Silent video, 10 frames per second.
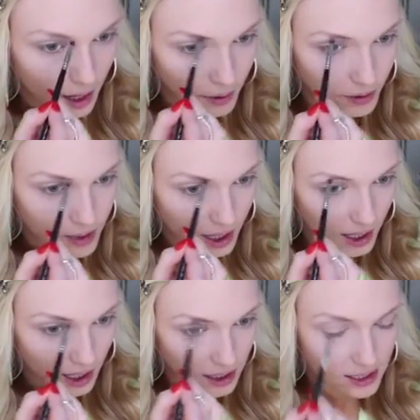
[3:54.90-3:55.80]
And I'm using
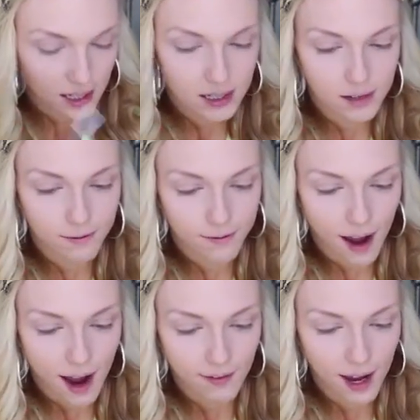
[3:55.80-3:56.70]
an
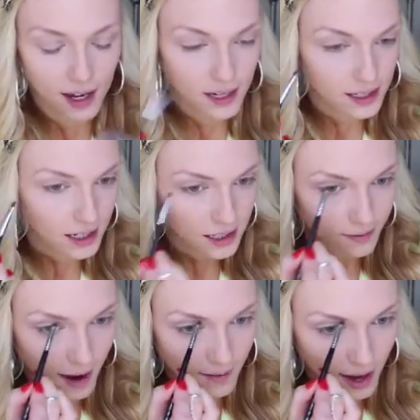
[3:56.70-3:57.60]
E65, an
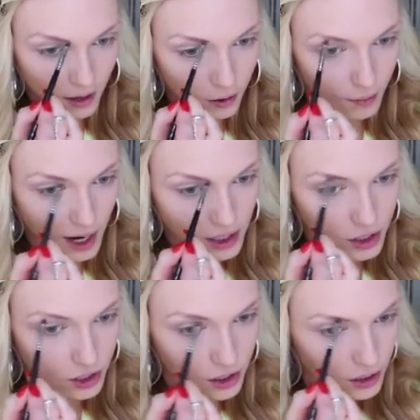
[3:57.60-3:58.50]
E65 angle
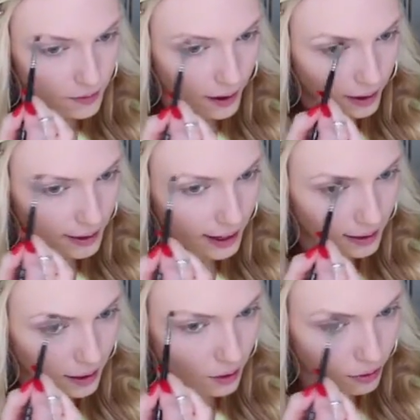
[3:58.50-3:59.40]
brush, just to very
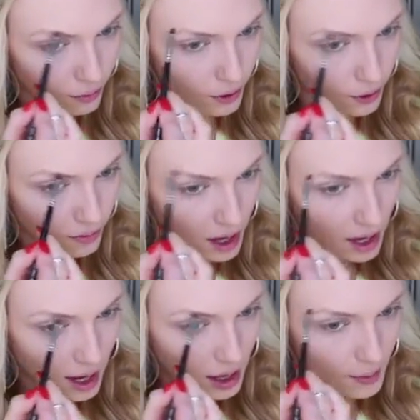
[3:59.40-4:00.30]
lightly go through.
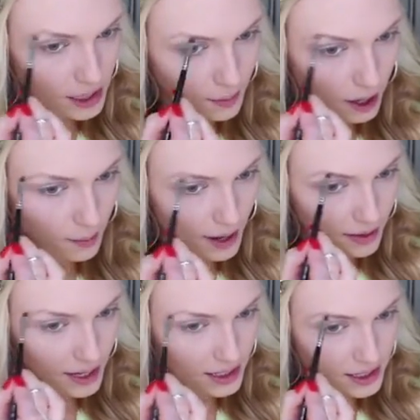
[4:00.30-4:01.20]
And the best part
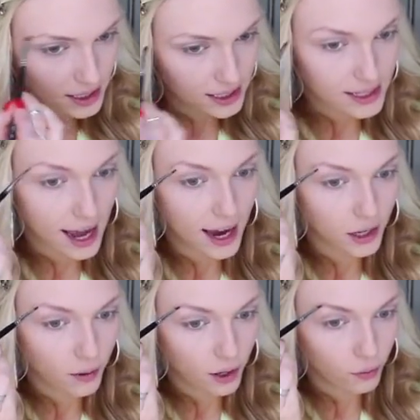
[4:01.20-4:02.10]
about this is
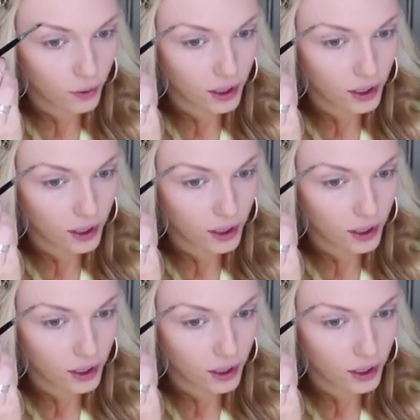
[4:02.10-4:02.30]
that you can